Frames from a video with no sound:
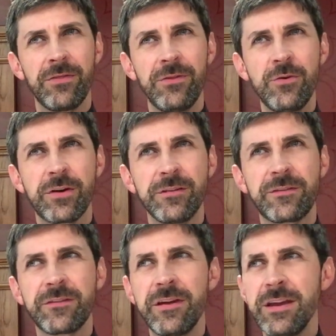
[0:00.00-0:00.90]
You can
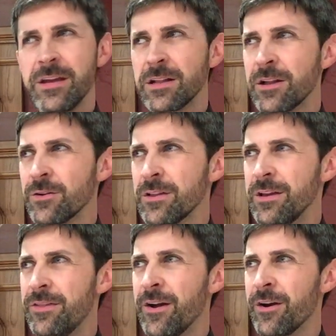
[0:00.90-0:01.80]
see
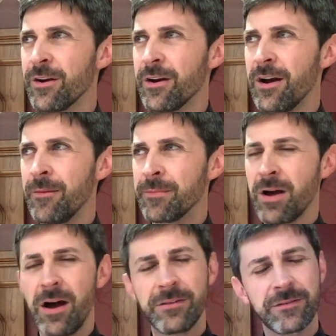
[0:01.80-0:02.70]
clearly their
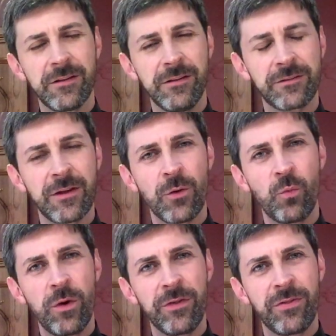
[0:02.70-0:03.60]
consonance
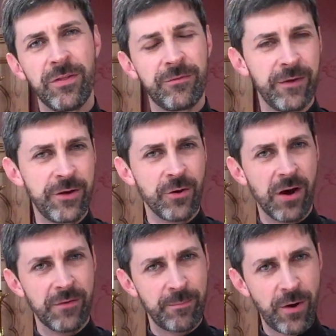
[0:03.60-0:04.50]
with the figure
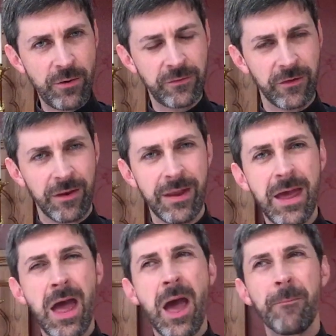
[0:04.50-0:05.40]
of a person.
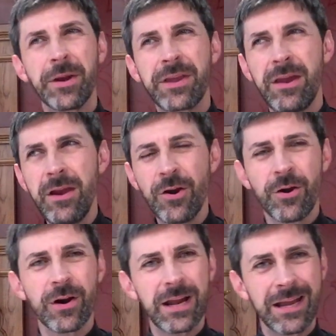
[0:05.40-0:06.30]
But
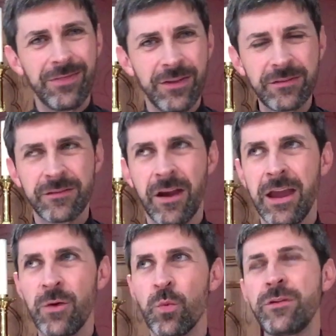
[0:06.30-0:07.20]
here, in this
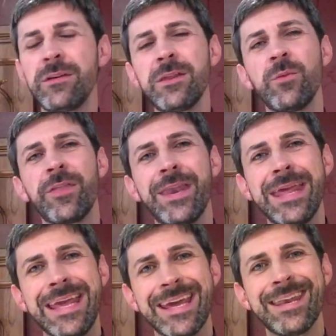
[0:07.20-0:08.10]
day, we're dealing with
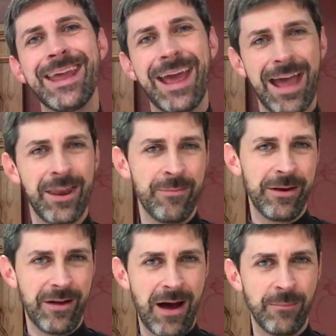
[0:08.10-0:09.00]
an
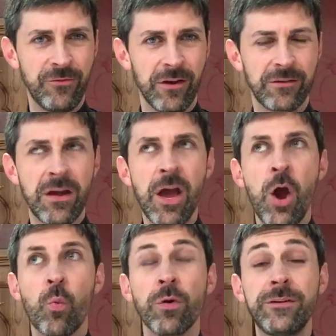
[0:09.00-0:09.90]
inanimate object.
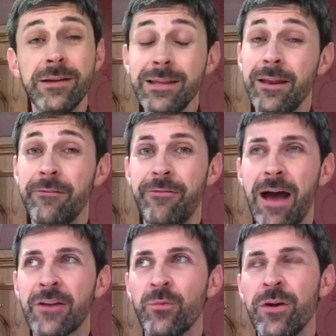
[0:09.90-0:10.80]
We're dealing, in
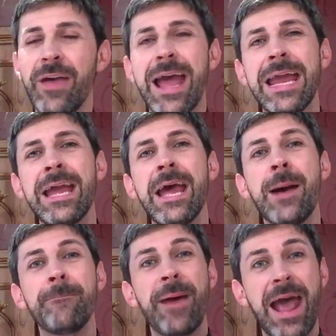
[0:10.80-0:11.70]
fact, with a
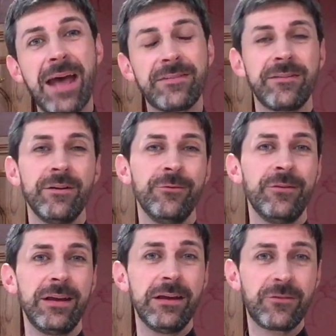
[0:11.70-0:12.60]

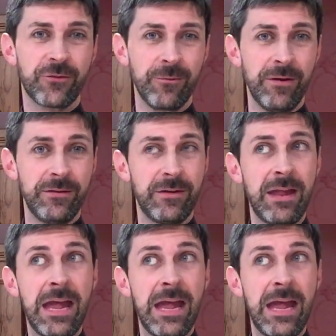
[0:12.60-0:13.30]
passive instrument